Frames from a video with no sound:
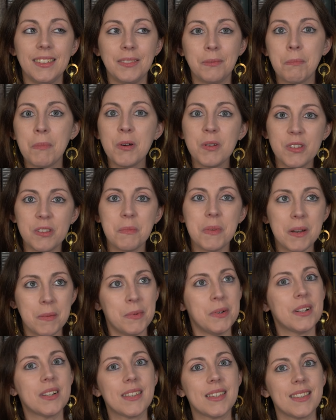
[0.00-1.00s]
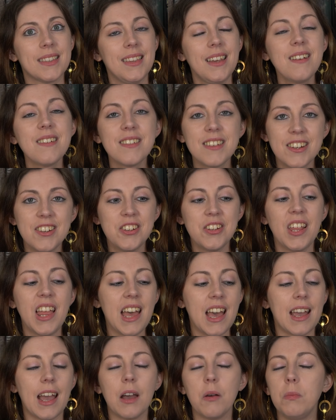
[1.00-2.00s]
Most of my books are in
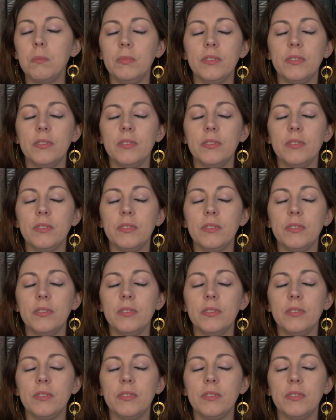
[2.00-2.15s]
July.